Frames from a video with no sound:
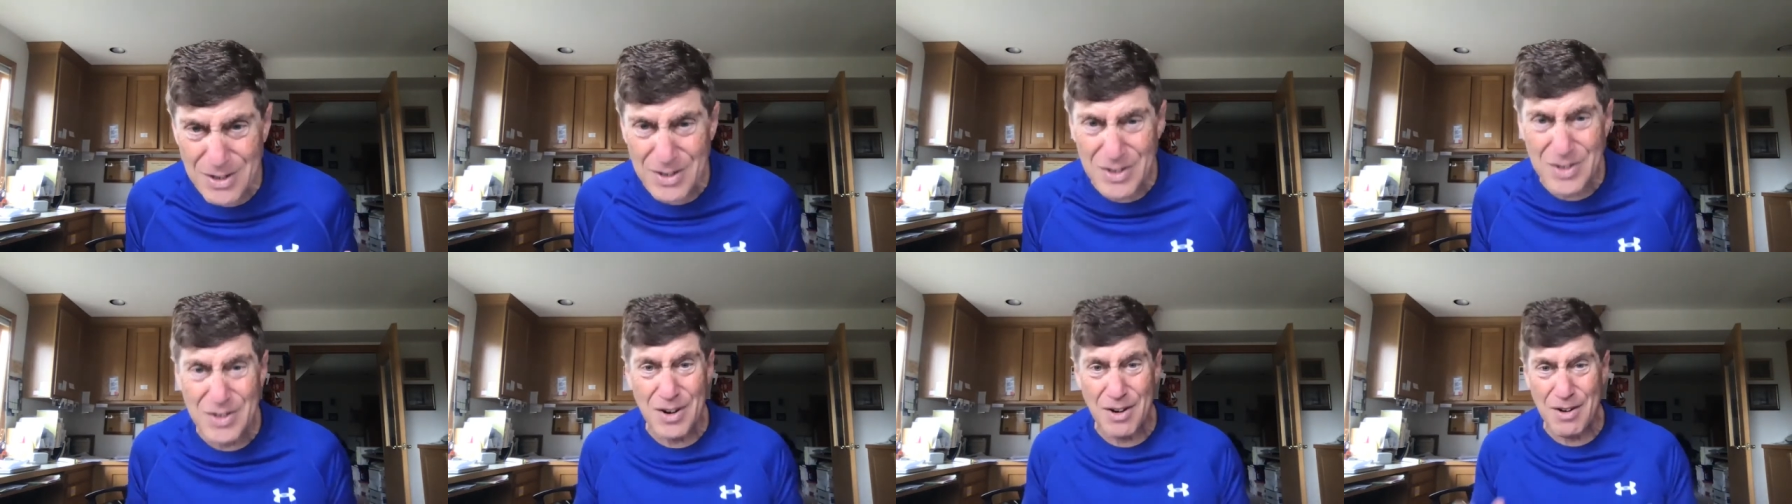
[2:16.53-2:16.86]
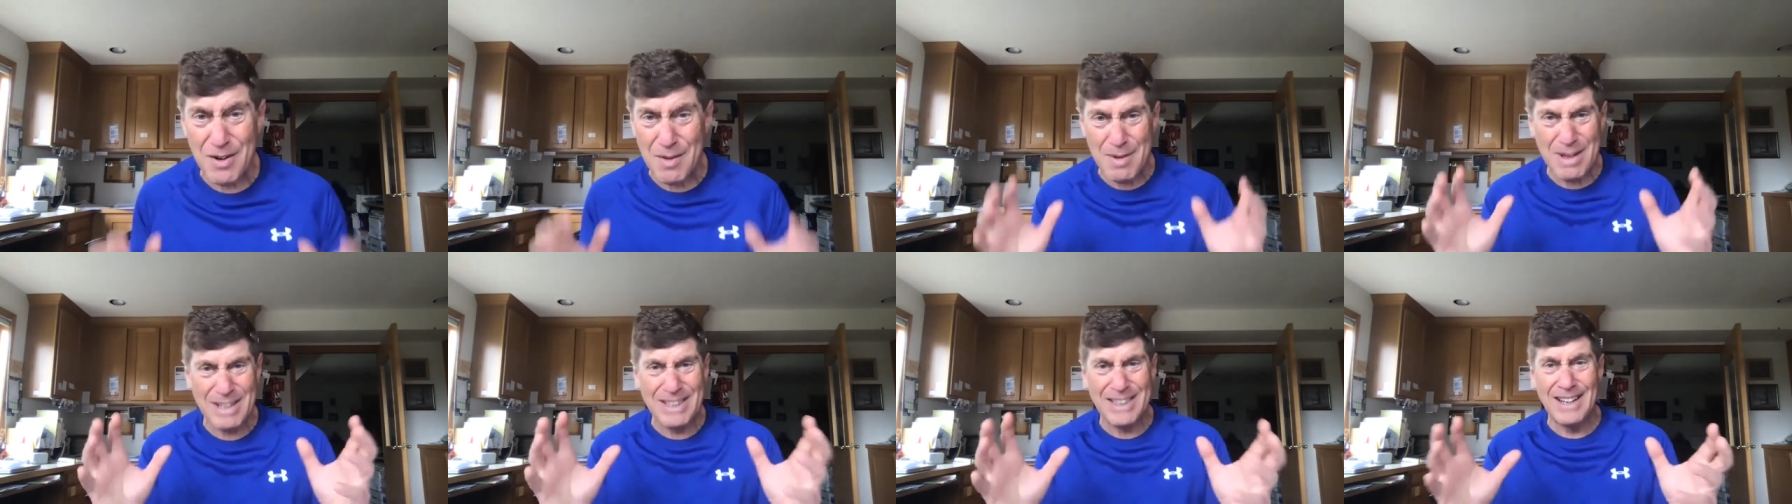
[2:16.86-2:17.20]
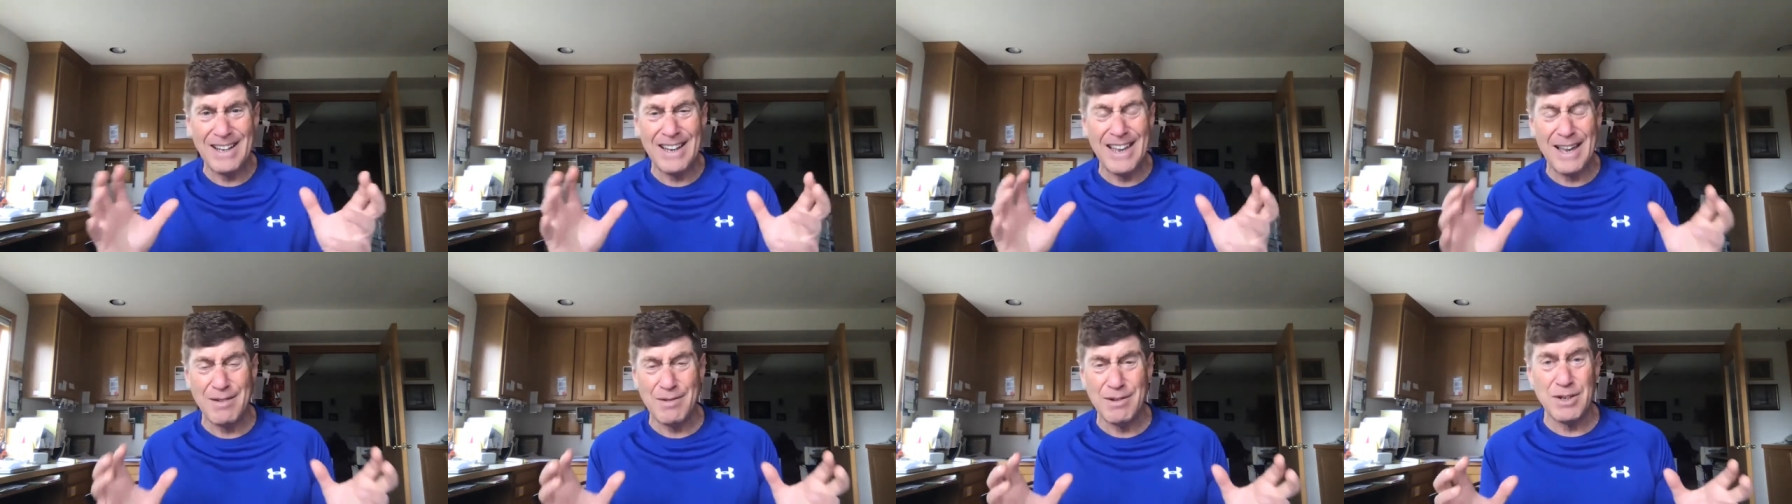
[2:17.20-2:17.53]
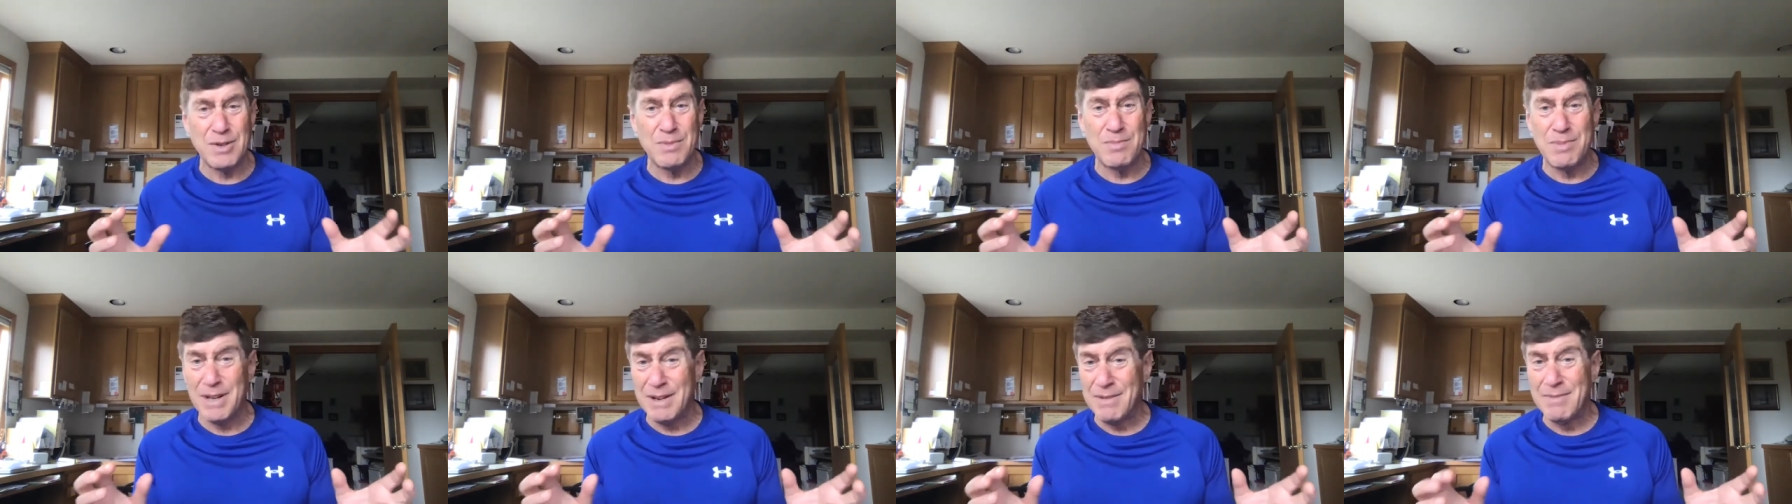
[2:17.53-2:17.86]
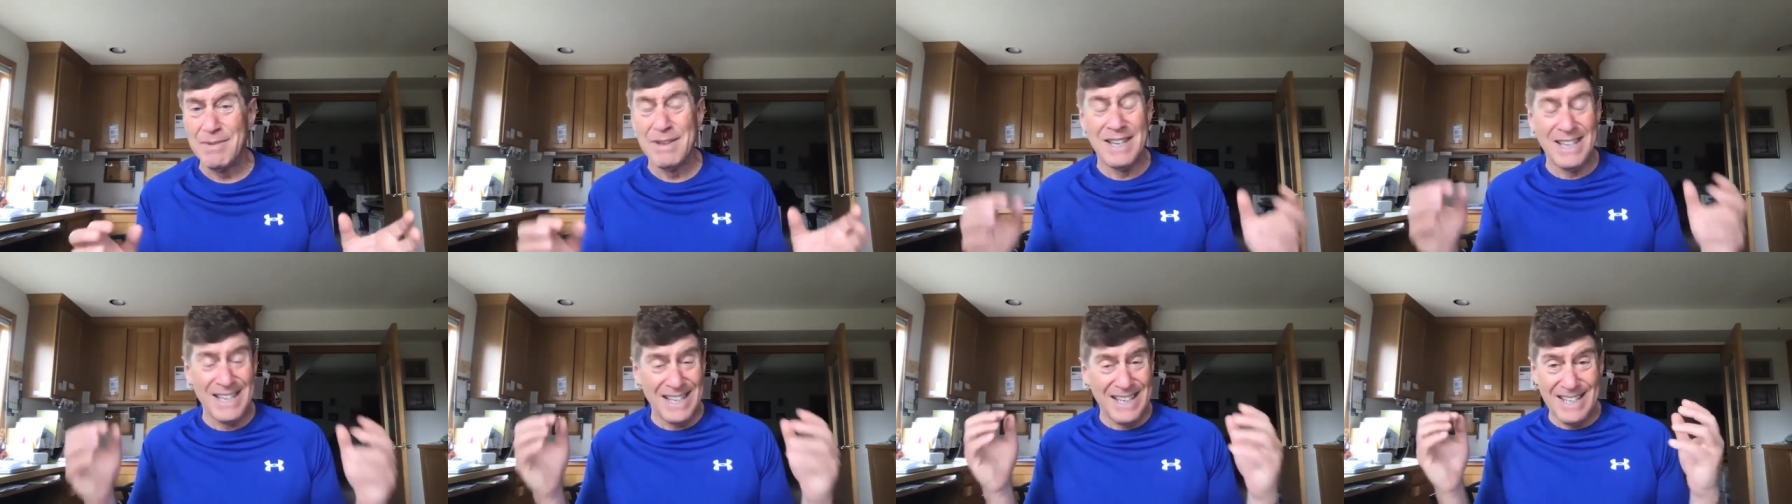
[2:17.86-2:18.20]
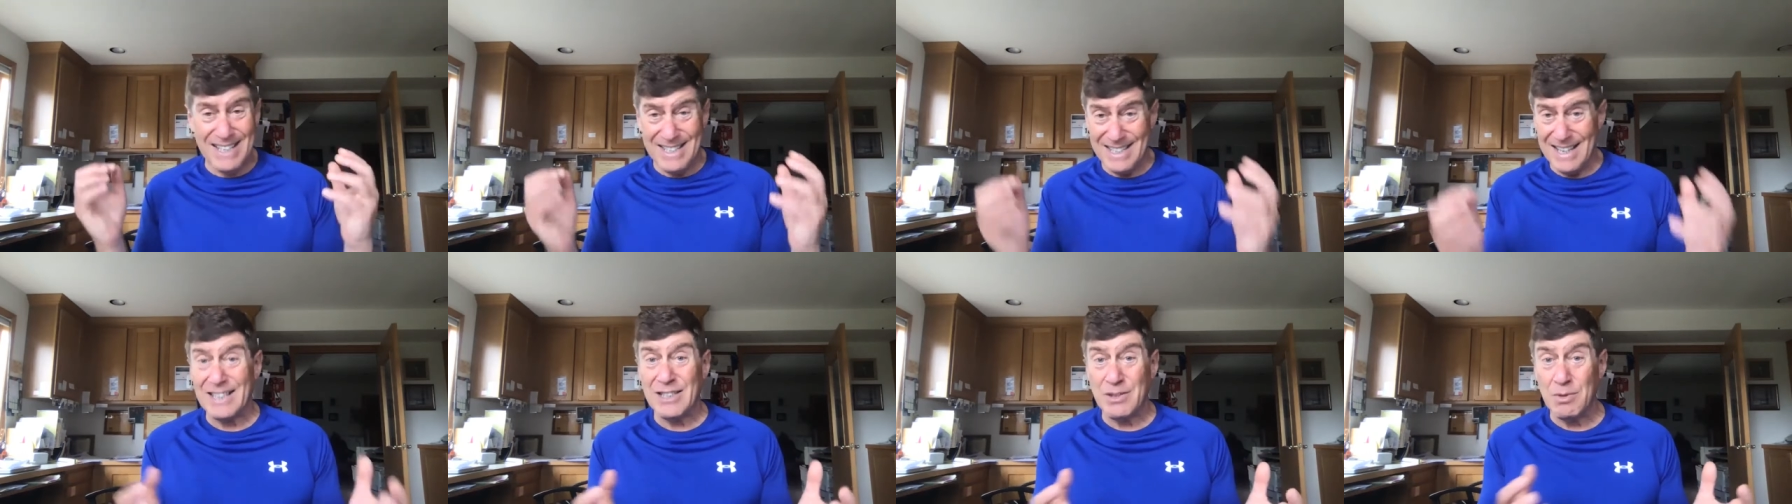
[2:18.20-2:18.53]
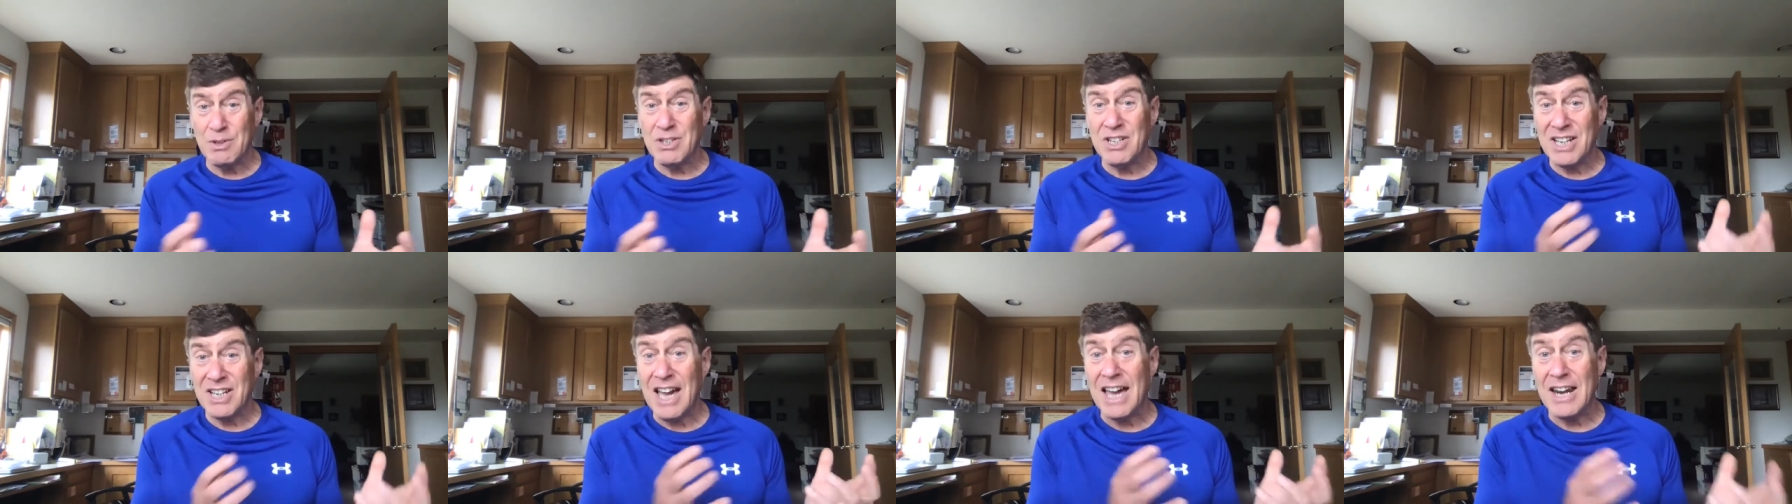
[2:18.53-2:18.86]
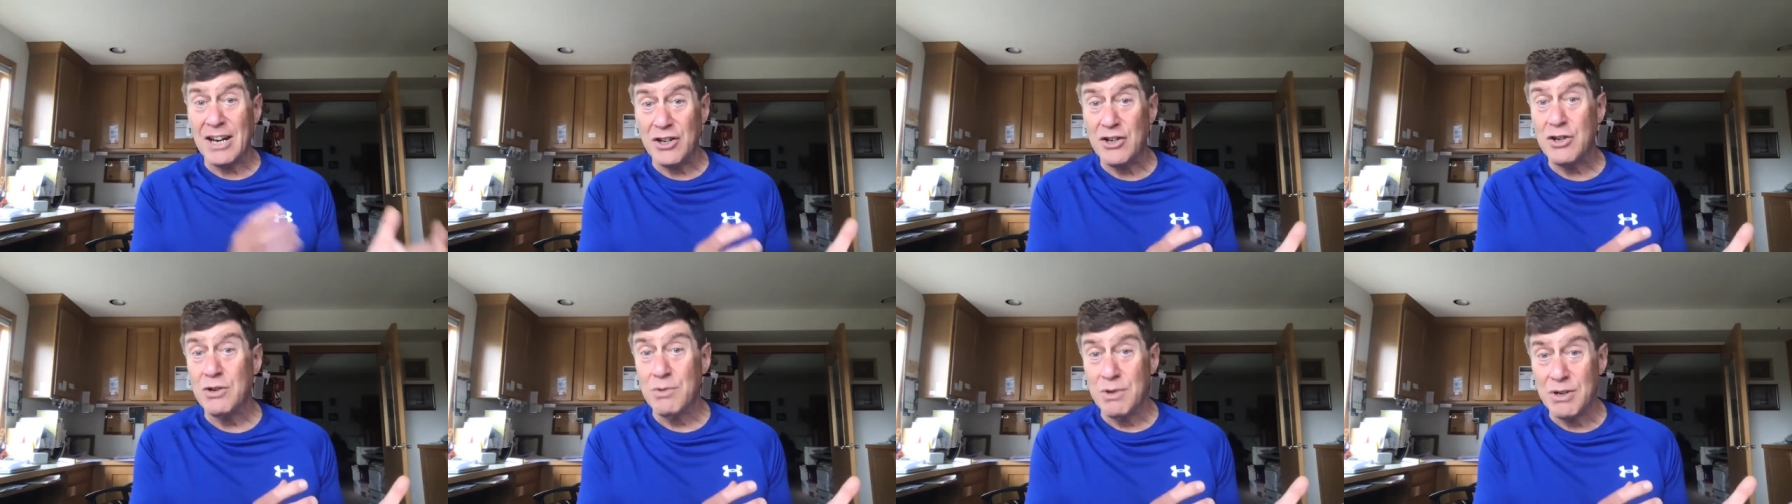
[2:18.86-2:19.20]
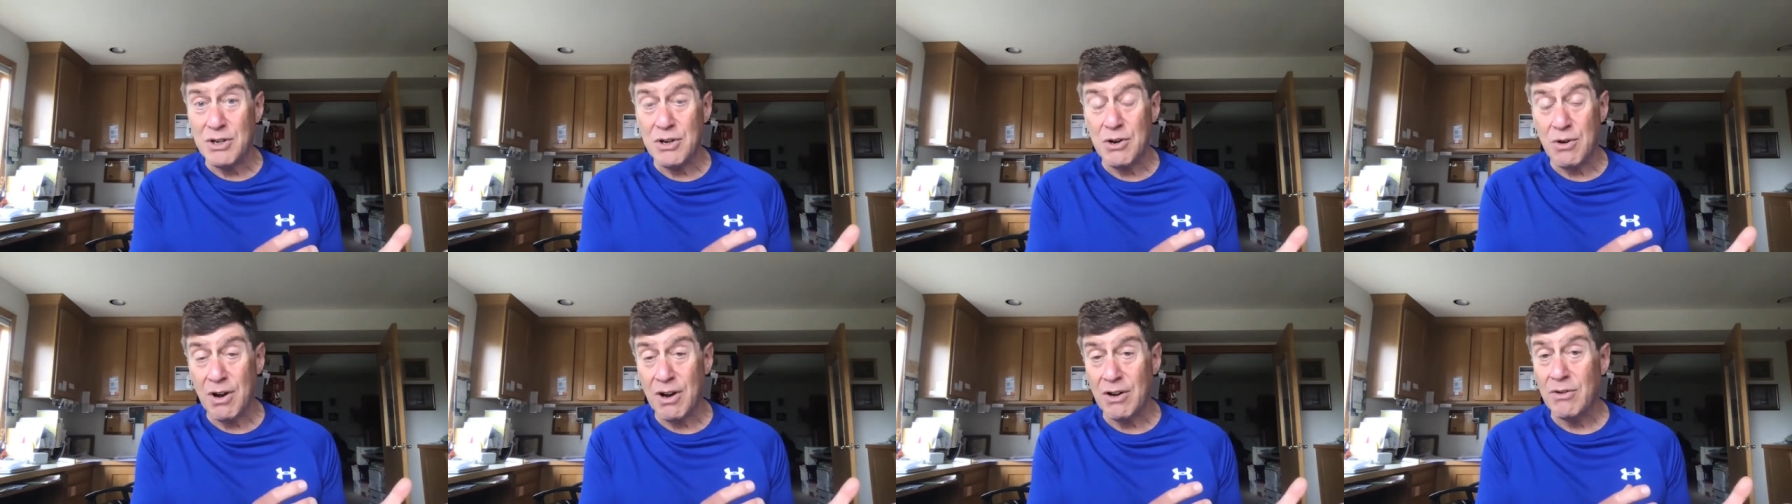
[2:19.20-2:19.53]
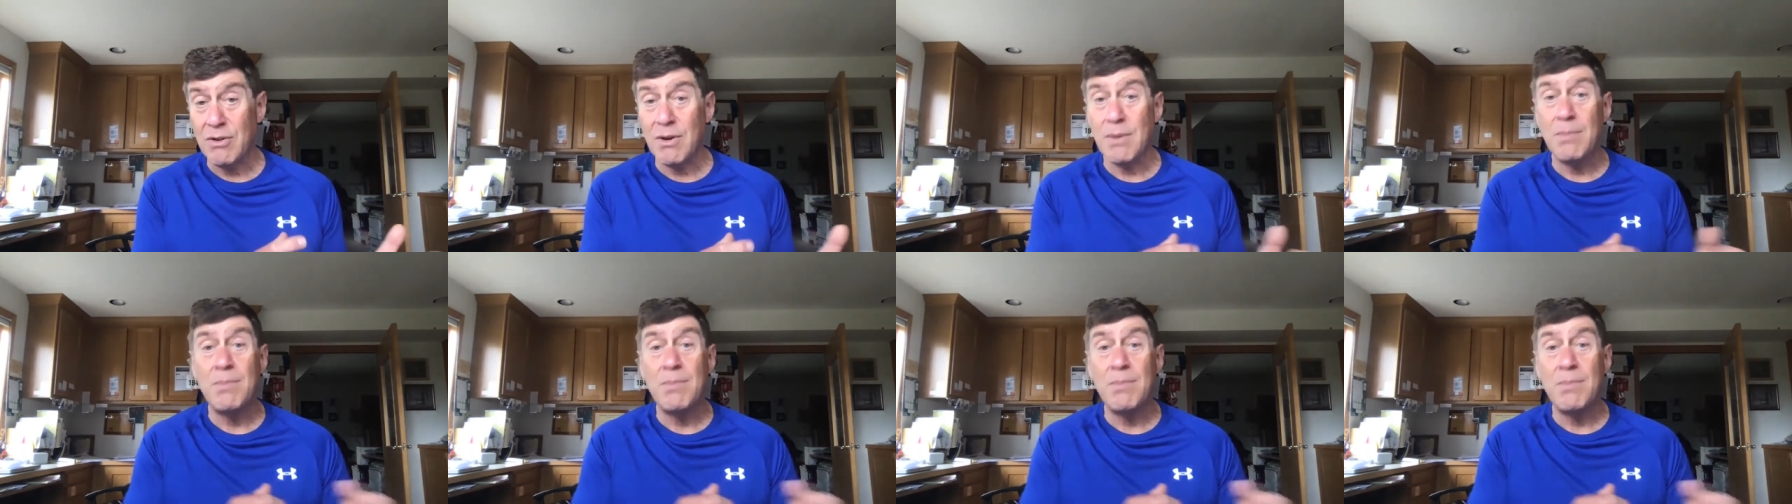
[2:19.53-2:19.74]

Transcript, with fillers: Sorry about the language, but that's what you got to do when you're hungry.